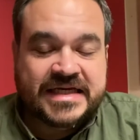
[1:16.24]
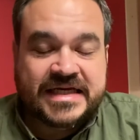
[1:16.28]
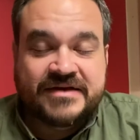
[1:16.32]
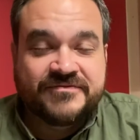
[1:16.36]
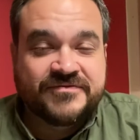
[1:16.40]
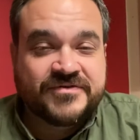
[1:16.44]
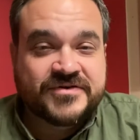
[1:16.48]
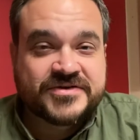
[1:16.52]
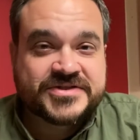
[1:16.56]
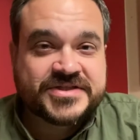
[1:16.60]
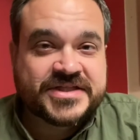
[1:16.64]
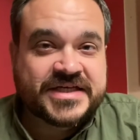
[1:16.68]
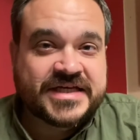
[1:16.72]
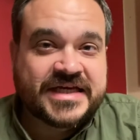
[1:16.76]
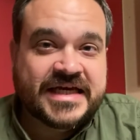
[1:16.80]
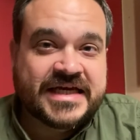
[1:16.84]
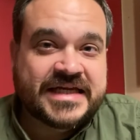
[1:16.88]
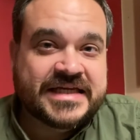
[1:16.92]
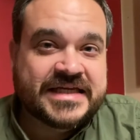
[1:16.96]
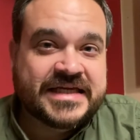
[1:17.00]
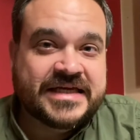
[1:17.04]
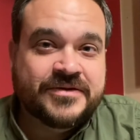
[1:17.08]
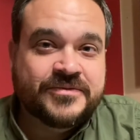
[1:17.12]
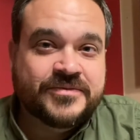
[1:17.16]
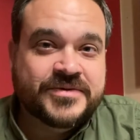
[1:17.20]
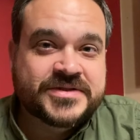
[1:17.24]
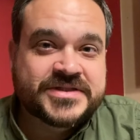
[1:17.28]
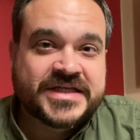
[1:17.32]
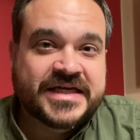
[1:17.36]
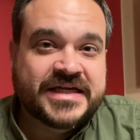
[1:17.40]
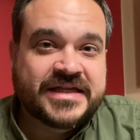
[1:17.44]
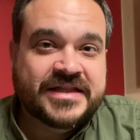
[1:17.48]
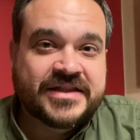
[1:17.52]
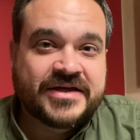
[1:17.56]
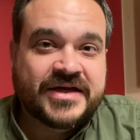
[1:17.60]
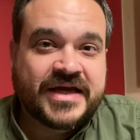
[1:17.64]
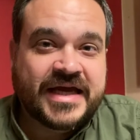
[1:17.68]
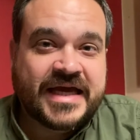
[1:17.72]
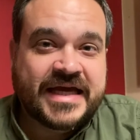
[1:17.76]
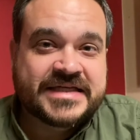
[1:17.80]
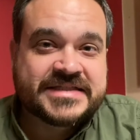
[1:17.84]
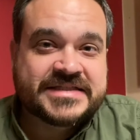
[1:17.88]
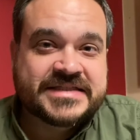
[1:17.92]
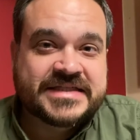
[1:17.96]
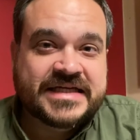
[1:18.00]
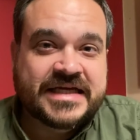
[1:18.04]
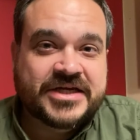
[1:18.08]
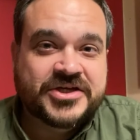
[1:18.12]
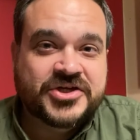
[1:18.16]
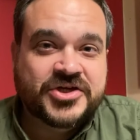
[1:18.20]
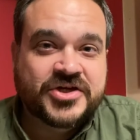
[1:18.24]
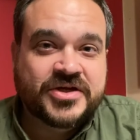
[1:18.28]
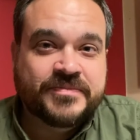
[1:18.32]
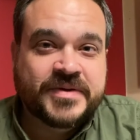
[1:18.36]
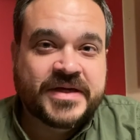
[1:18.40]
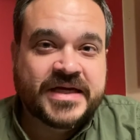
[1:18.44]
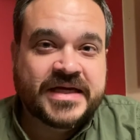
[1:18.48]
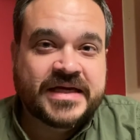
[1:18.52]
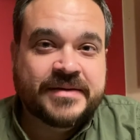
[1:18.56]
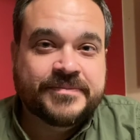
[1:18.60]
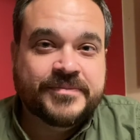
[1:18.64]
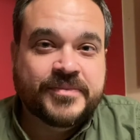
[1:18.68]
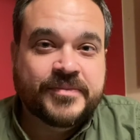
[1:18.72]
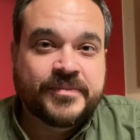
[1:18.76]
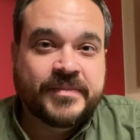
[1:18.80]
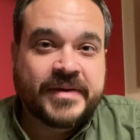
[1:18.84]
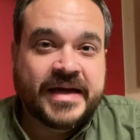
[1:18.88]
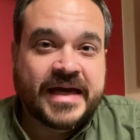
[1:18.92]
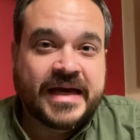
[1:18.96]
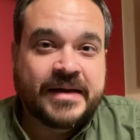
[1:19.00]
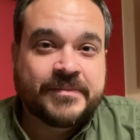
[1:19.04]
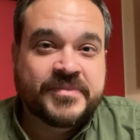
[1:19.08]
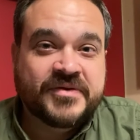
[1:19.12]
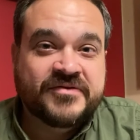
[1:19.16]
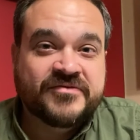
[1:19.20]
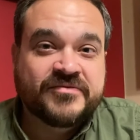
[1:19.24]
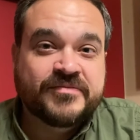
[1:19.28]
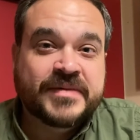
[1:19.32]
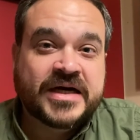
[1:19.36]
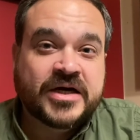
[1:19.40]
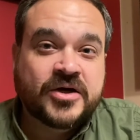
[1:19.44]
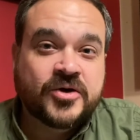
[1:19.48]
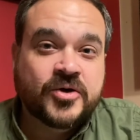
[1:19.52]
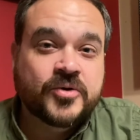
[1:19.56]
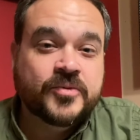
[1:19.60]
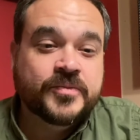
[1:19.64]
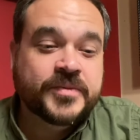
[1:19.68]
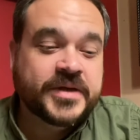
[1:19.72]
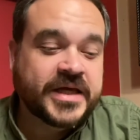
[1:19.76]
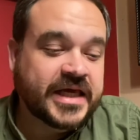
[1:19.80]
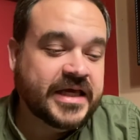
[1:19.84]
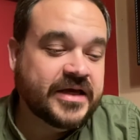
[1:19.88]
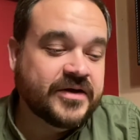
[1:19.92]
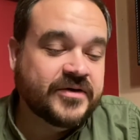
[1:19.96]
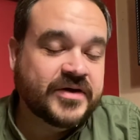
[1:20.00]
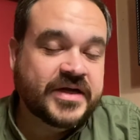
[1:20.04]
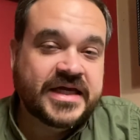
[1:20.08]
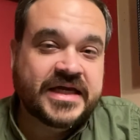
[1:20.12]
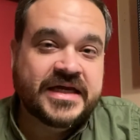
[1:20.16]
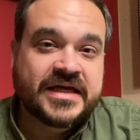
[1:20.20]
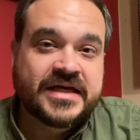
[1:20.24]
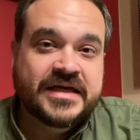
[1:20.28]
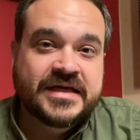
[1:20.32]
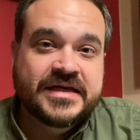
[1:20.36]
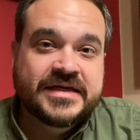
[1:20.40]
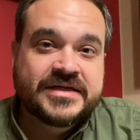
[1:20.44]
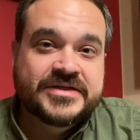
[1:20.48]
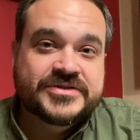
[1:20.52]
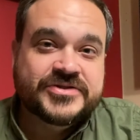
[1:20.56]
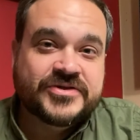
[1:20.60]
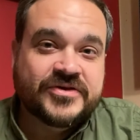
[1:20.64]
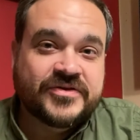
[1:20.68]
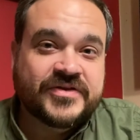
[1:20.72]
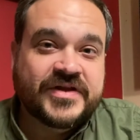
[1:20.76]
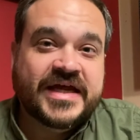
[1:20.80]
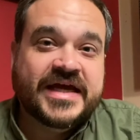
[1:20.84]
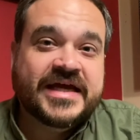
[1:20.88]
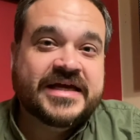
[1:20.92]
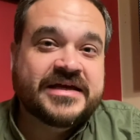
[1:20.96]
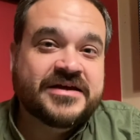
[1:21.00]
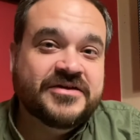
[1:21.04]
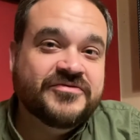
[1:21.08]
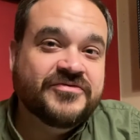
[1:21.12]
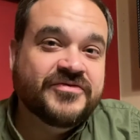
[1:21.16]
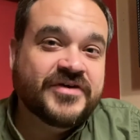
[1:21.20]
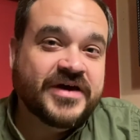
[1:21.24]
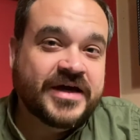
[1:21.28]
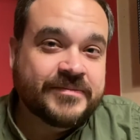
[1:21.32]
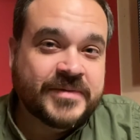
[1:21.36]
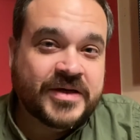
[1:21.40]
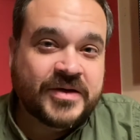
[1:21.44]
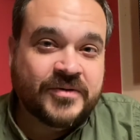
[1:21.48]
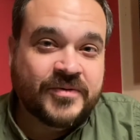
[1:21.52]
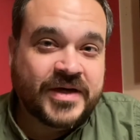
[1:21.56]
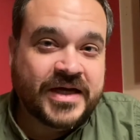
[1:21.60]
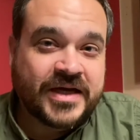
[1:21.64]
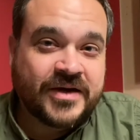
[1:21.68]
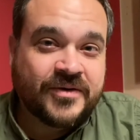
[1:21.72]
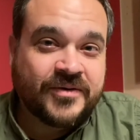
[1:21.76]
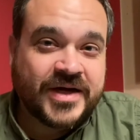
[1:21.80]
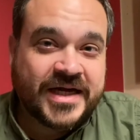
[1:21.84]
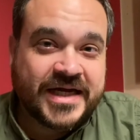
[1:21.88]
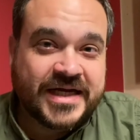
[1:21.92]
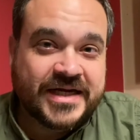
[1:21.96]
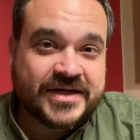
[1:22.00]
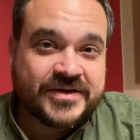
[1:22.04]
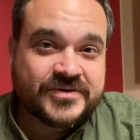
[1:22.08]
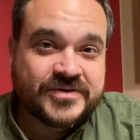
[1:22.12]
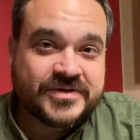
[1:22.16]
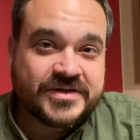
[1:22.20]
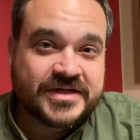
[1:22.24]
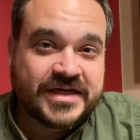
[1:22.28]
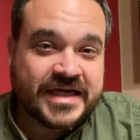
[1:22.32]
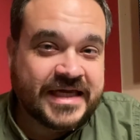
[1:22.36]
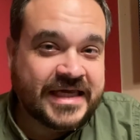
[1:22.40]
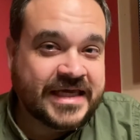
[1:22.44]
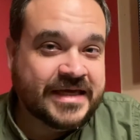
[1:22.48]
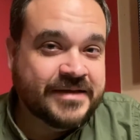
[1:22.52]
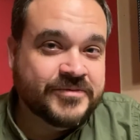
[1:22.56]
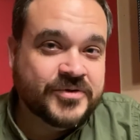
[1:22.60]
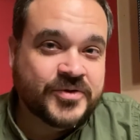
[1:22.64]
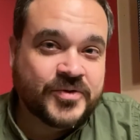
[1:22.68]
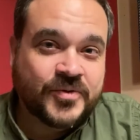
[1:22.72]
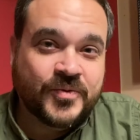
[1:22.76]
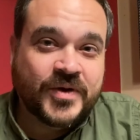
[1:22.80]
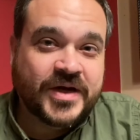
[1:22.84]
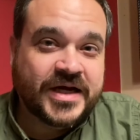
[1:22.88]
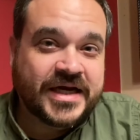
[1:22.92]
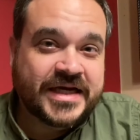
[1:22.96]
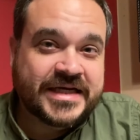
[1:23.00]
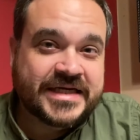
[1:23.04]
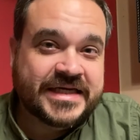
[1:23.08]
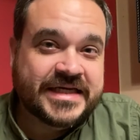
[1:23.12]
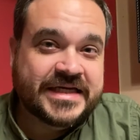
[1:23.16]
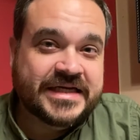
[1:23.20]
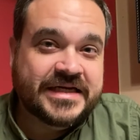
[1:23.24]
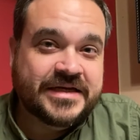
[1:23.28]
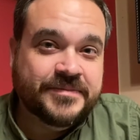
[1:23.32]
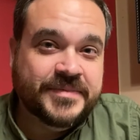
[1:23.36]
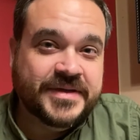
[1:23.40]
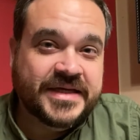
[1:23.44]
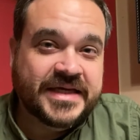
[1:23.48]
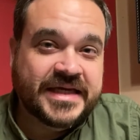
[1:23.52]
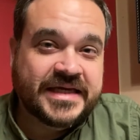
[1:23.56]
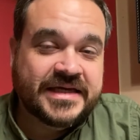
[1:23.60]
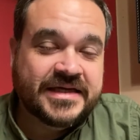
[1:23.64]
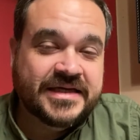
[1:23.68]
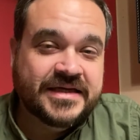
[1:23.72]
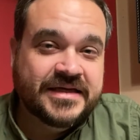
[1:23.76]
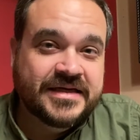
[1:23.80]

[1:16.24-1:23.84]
First thing I did was head to the gas station and pick up a map of my home county so that I could find my way around and get to where I needed to be.